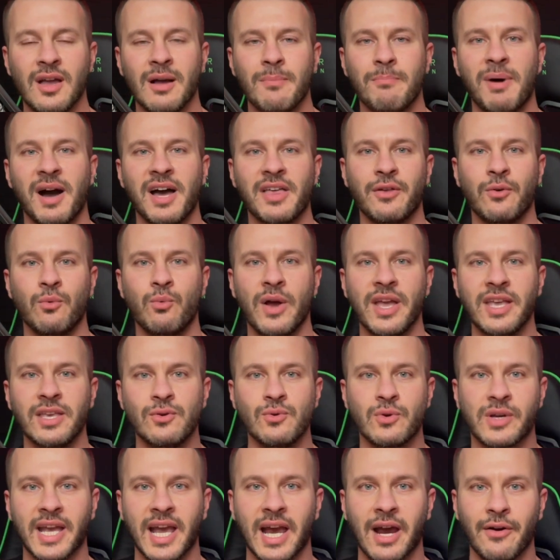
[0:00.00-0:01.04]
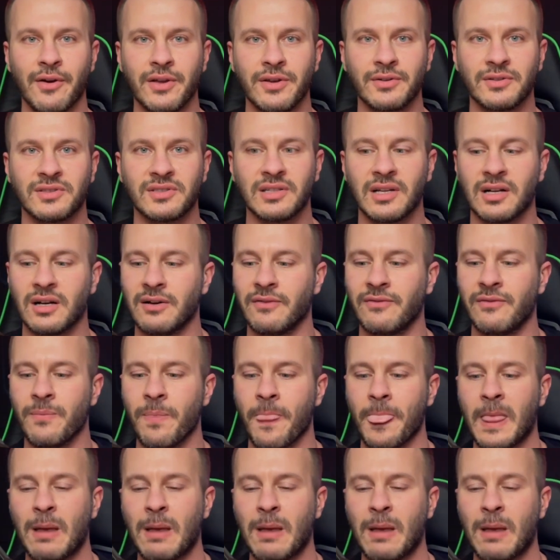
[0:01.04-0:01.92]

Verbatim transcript: by the way you carry yourself,